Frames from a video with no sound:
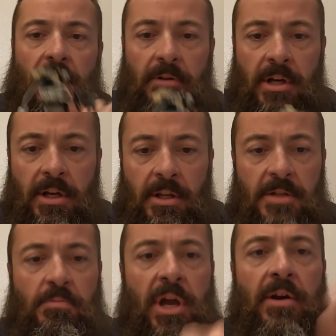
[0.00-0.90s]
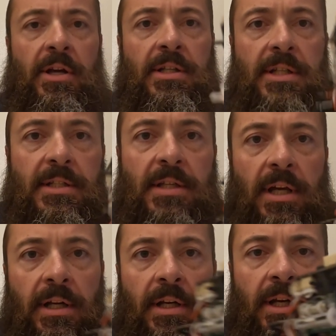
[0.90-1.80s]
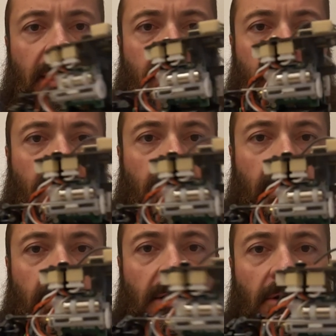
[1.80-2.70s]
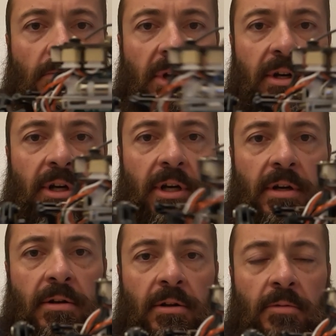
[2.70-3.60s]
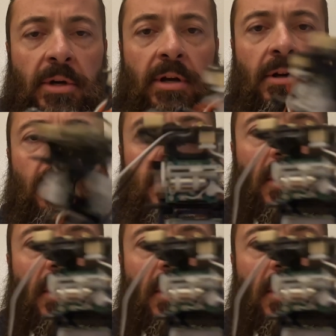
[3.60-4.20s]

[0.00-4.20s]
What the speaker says: out to get to these bearings inside, guys. Just a little bearing here and a little bearing on